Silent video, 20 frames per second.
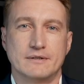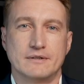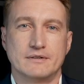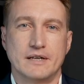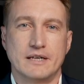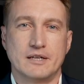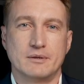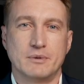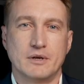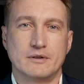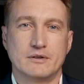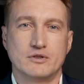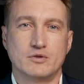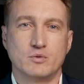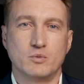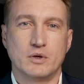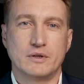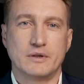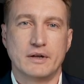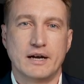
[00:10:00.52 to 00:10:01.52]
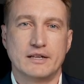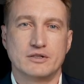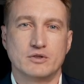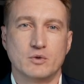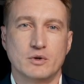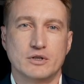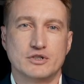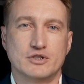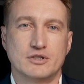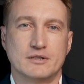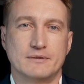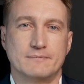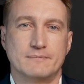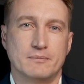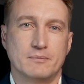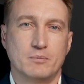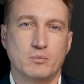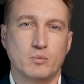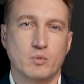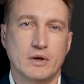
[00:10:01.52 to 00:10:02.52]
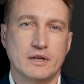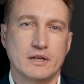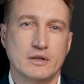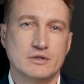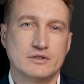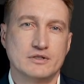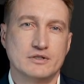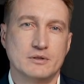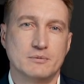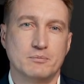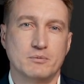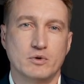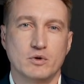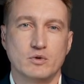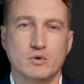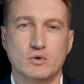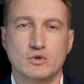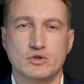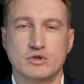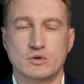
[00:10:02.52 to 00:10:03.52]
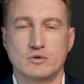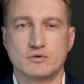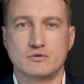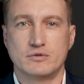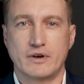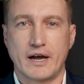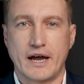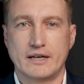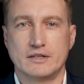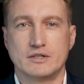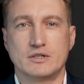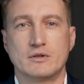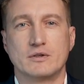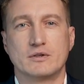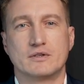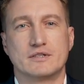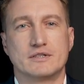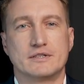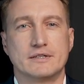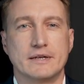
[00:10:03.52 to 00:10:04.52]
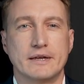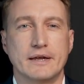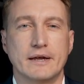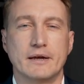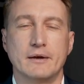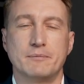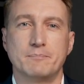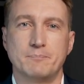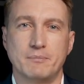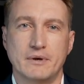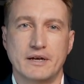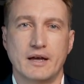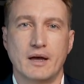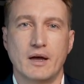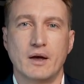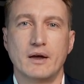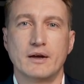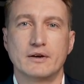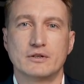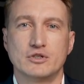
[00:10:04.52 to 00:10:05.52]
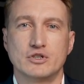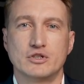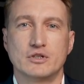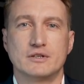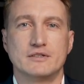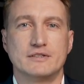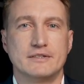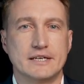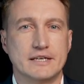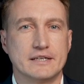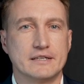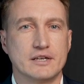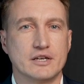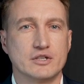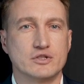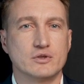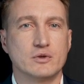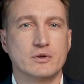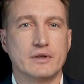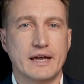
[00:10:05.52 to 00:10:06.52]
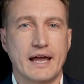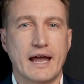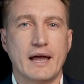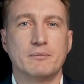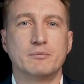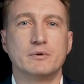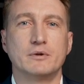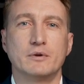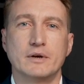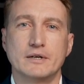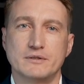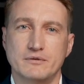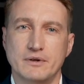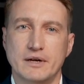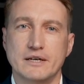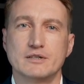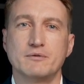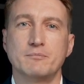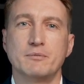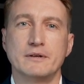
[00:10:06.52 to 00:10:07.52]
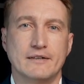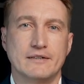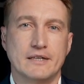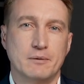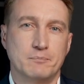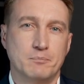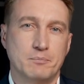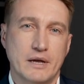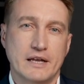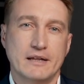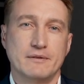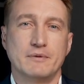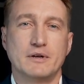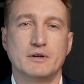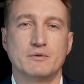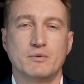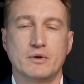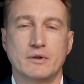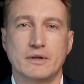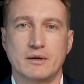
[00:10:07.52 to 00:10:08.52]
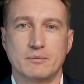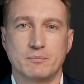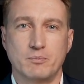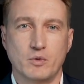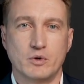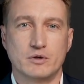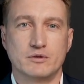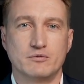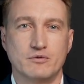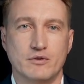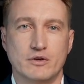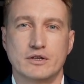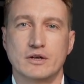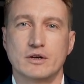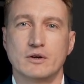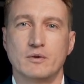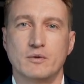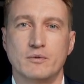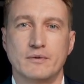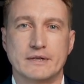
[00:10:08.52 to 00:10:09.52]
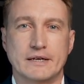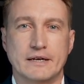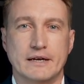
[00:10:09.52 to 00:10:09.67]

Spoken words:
think about this one last question. What are some crucial factors beyond just the initial capital investment that might be really important for you?